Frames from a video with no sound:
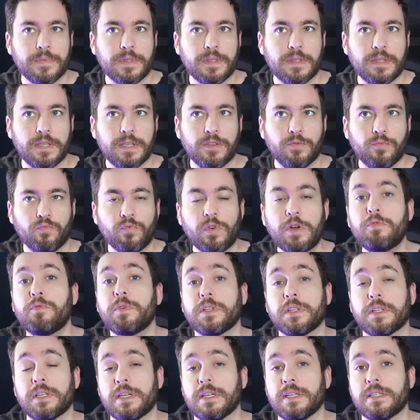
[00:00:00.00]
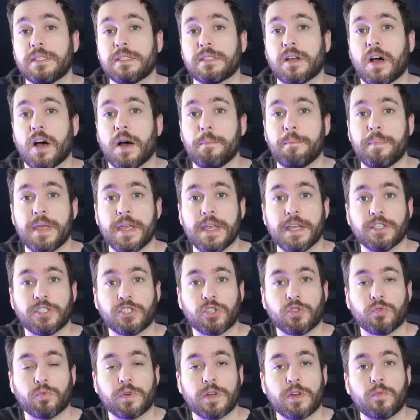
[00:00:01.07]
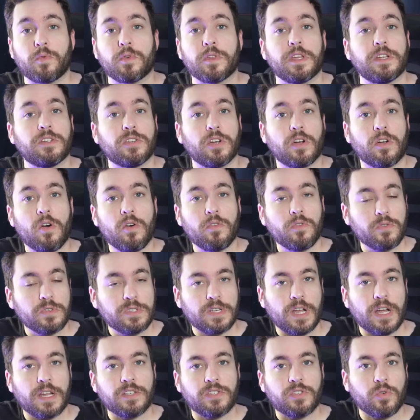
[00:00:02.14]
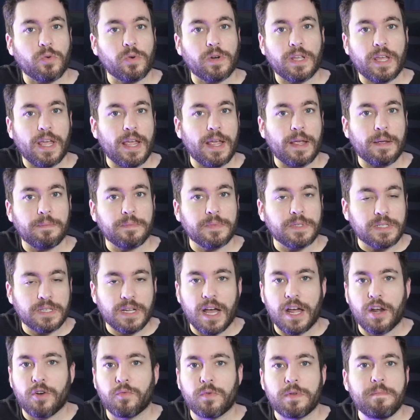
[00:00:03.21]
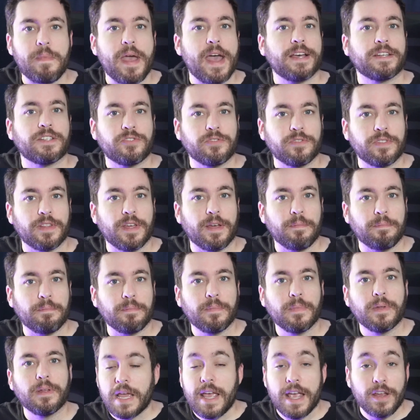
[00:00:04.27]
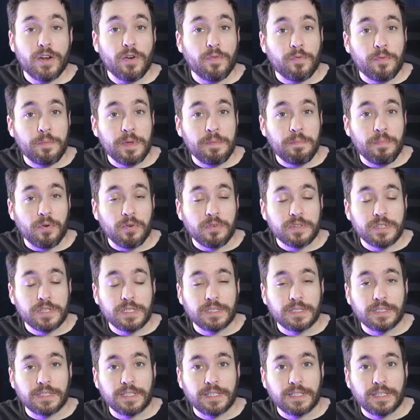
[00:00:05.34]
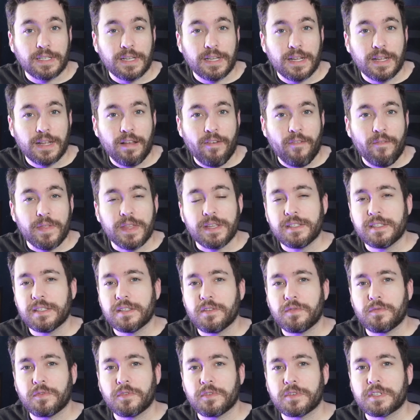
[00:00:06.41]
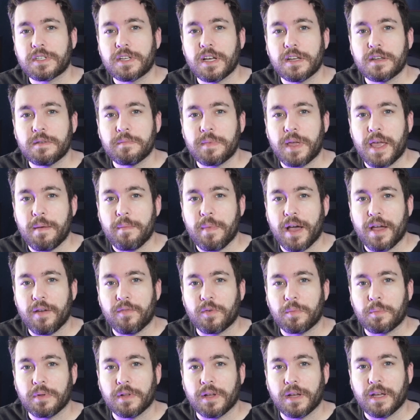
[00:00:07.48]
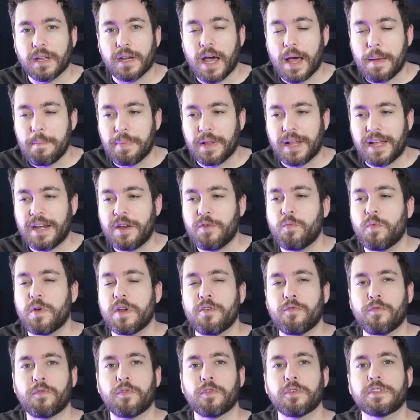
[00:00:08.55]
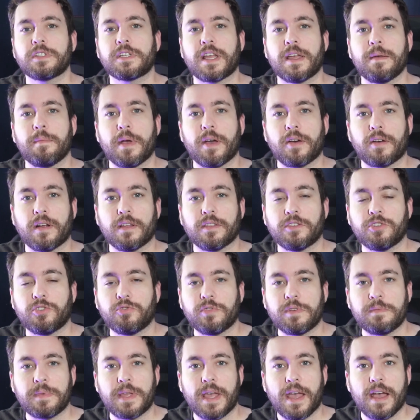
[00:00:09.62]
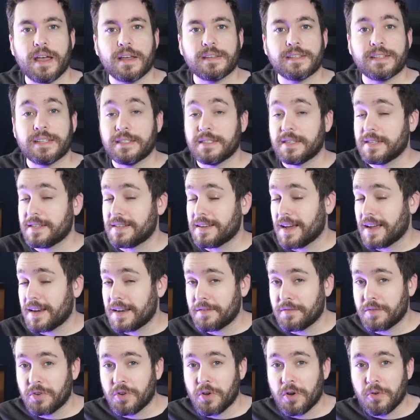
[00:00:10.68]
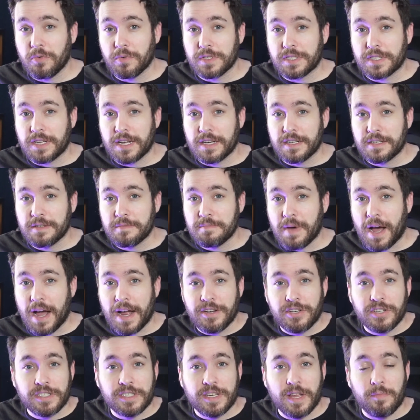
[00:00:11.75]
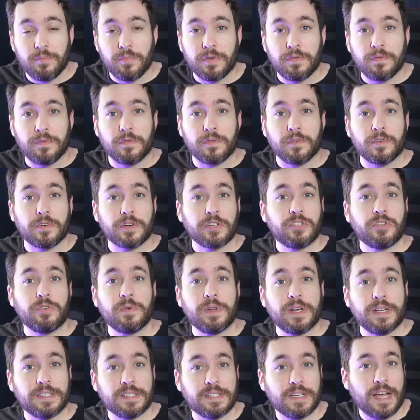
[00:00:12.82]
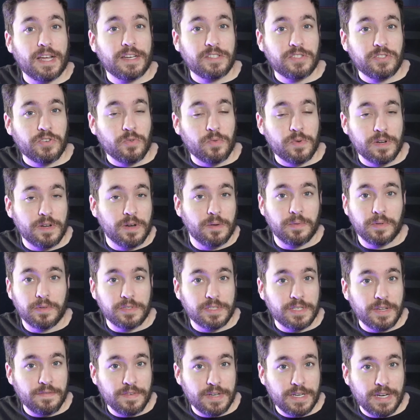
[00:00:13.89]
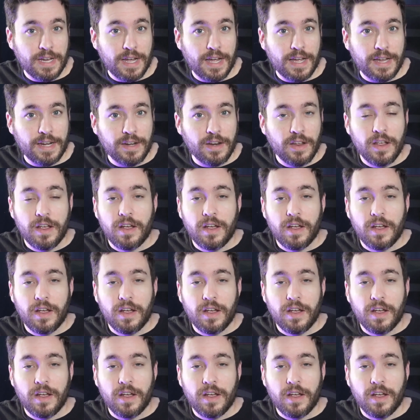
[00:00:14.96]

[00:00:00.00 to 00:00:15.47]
the re-release on PS3 where they took all those side story games, kind of remastered them. You know, for me personally, this is the first Gundam game I ever played. I played it when it first came out on the Dreamcast, did not even know it was Gundam. I just kept referring to it as Side Story 0079.